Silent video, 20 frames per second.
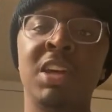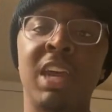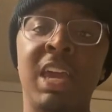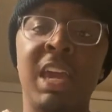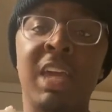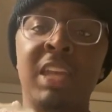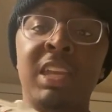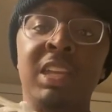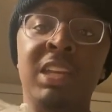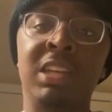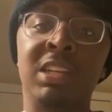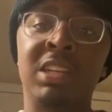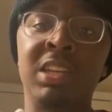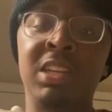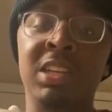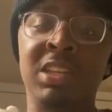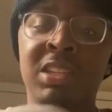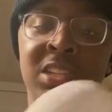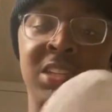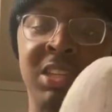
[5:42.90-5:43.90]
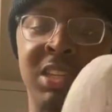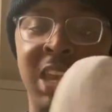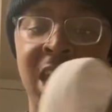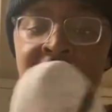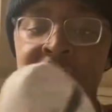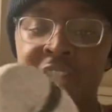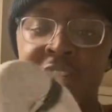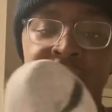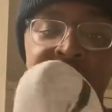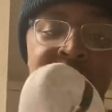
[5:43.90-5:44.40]
in an Adidas
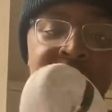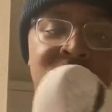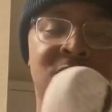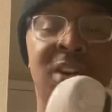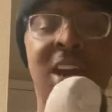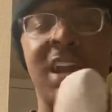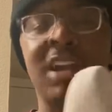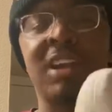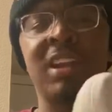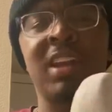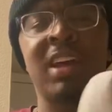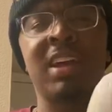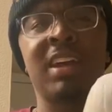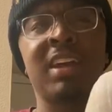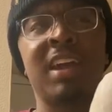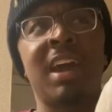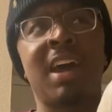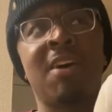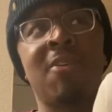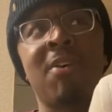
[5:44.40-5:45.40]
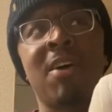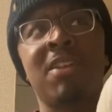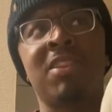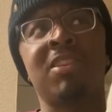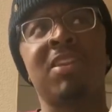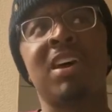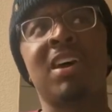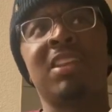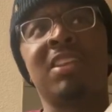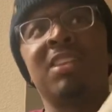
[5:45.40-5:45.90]
skate shoe, kind of like how I
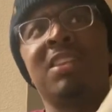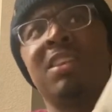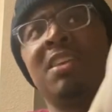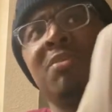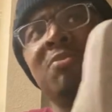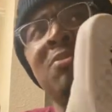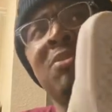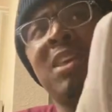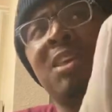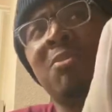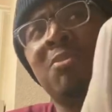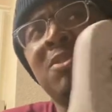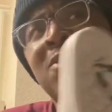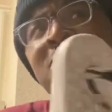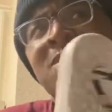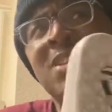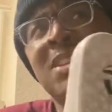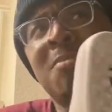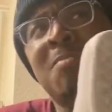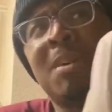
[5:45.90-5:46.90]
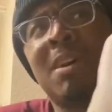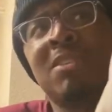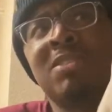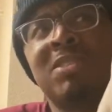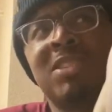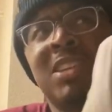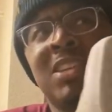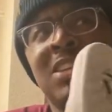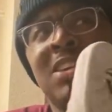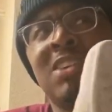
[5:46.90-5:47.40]
thought they were using the bounce
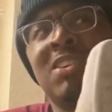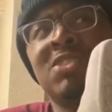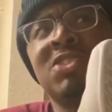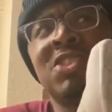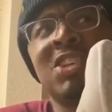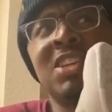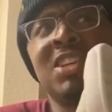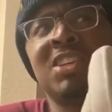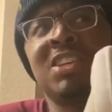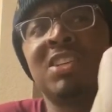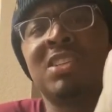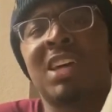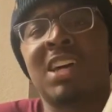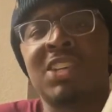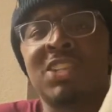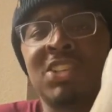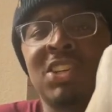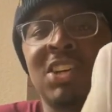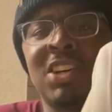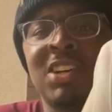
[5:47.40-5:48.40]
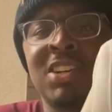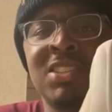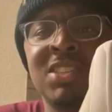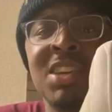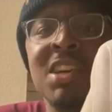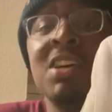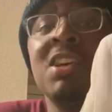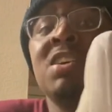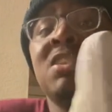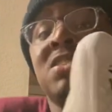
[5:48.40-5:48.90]
technology in the Tyshawns.
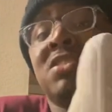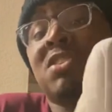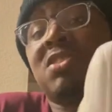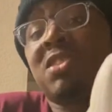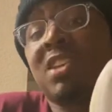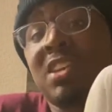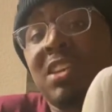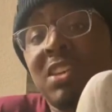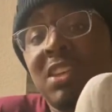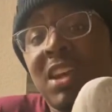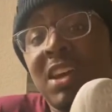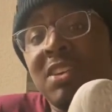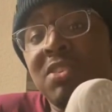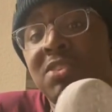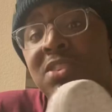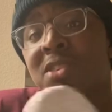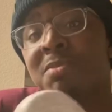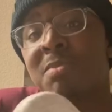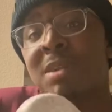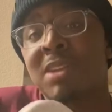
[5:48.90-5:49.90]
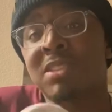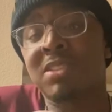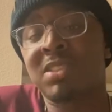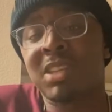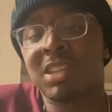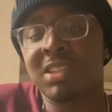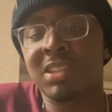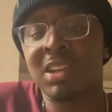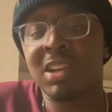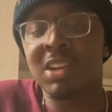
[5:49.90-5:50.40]
Turns out they're not using bounce
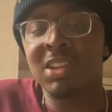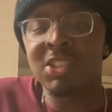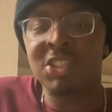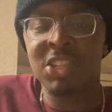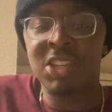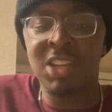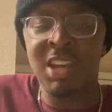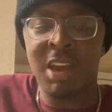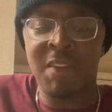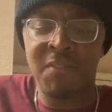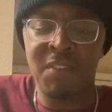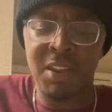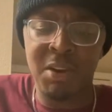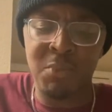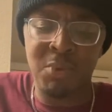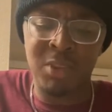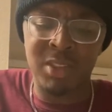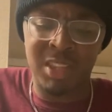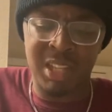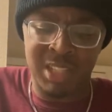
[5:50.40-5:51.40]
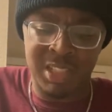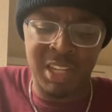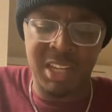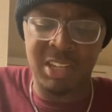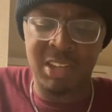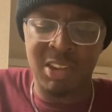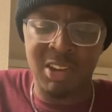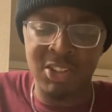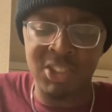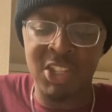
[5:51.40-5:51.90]
technology. I forget what the
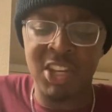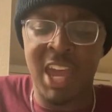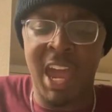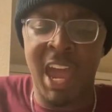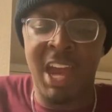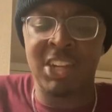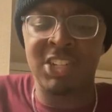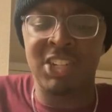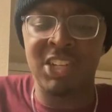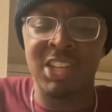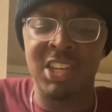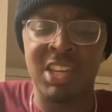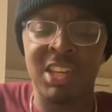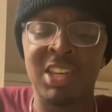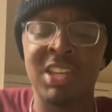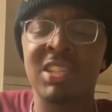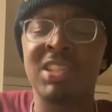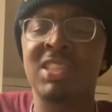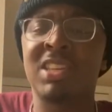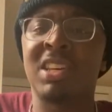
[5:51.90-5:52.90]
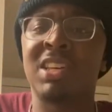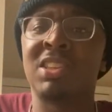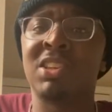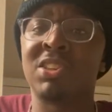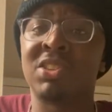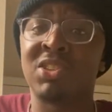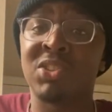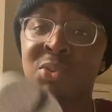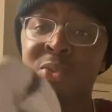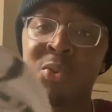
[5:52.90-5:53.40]
technology actually is in the
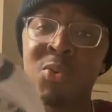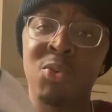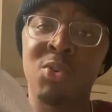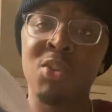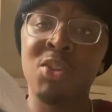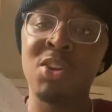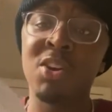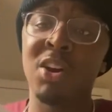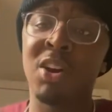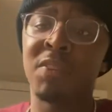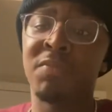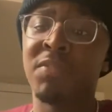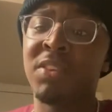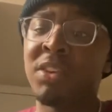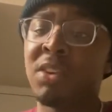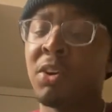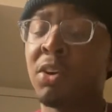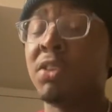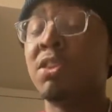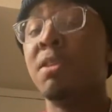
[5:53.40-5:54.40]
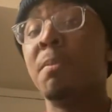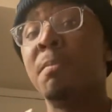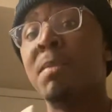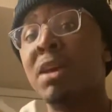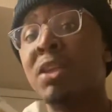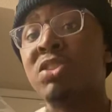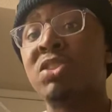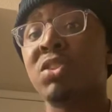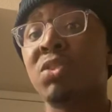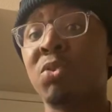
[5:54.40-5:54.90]
sole of the, in the
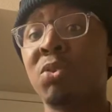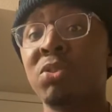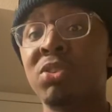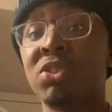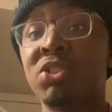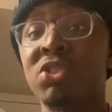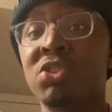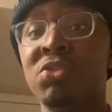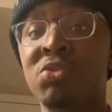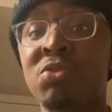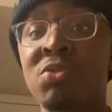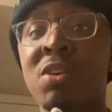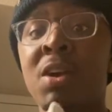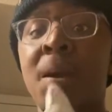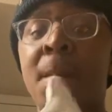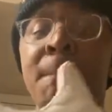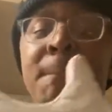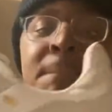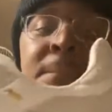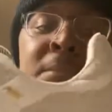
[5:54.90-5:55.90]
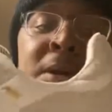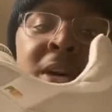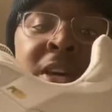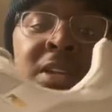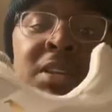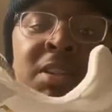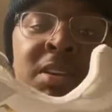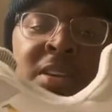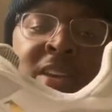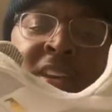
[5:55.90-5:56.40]
midsole of the shoe,
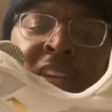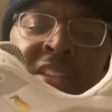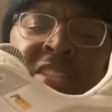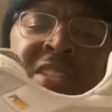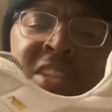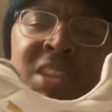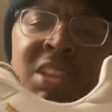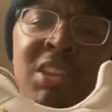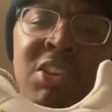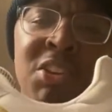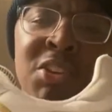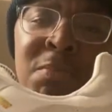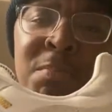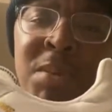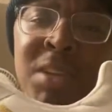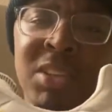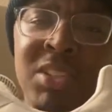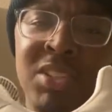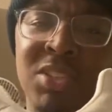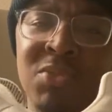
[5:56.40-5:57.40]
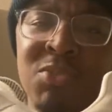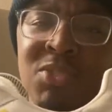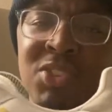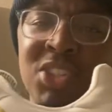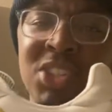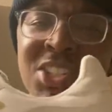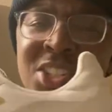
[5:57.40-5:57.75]
but it's a little bit squishy,